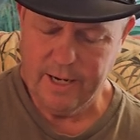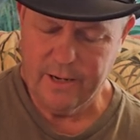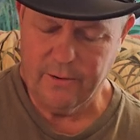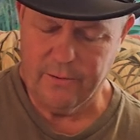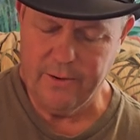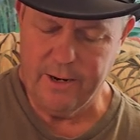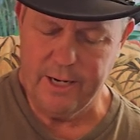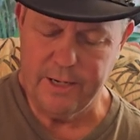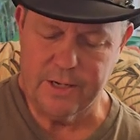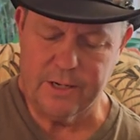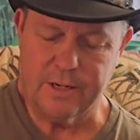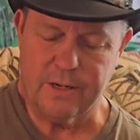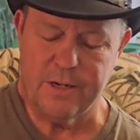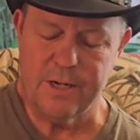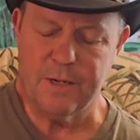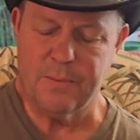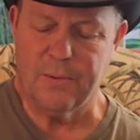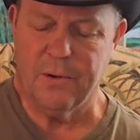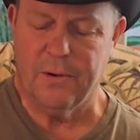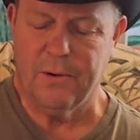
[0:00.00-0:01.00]
courageously
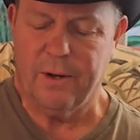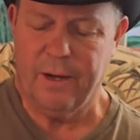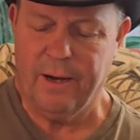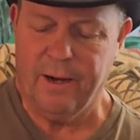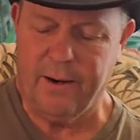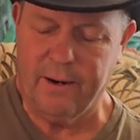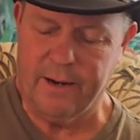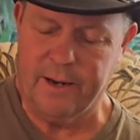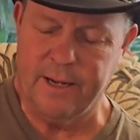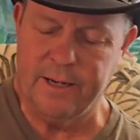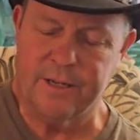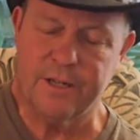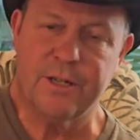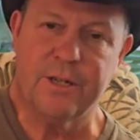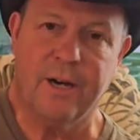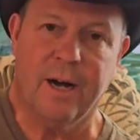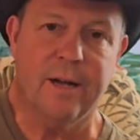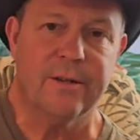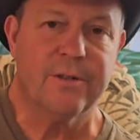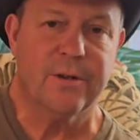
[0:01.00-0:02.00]
spoke out against
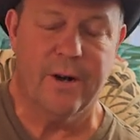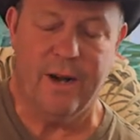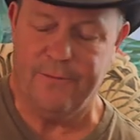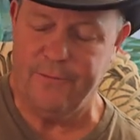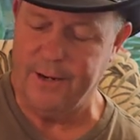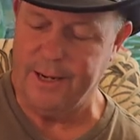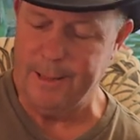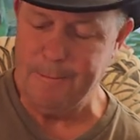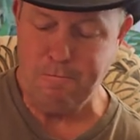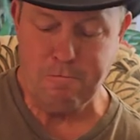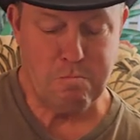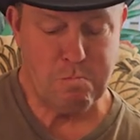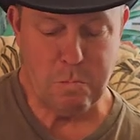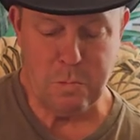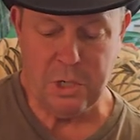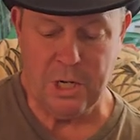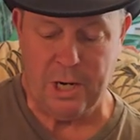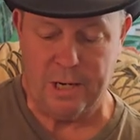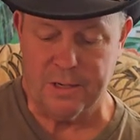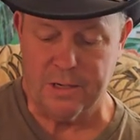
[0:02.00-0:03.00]
child trafficking.
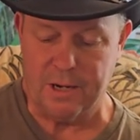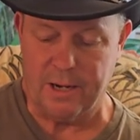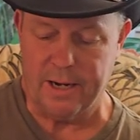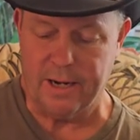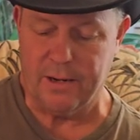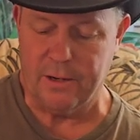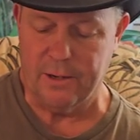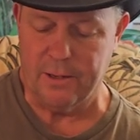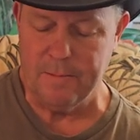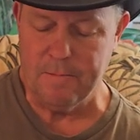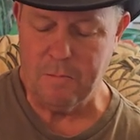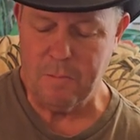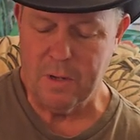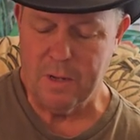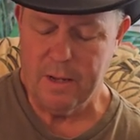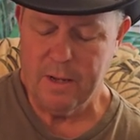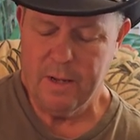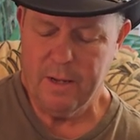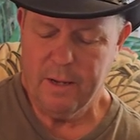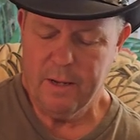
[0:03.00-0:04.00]
Sounds like good.
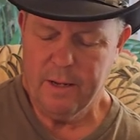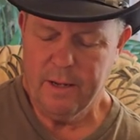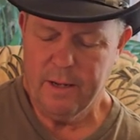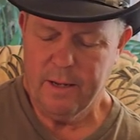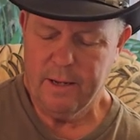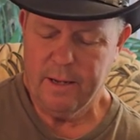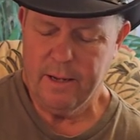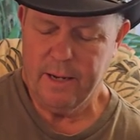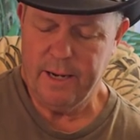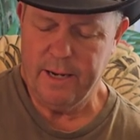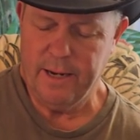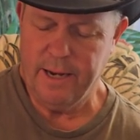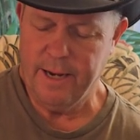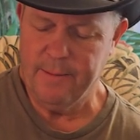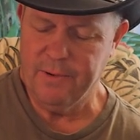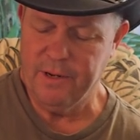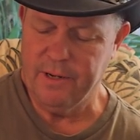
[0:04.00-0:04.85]
He named